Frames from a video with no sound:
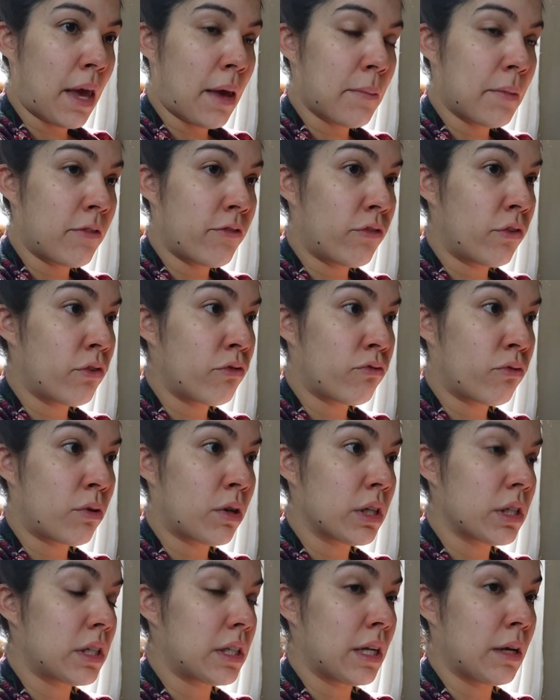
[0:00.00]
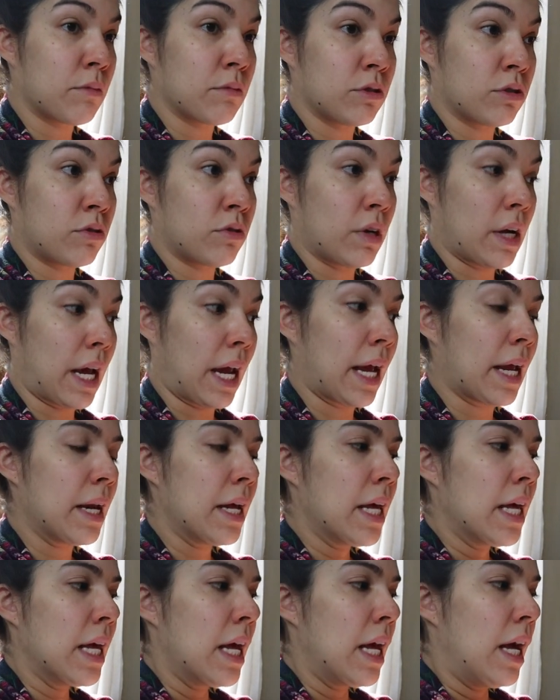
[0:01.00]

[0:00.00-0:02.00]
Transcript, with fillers: came in full force. It was great.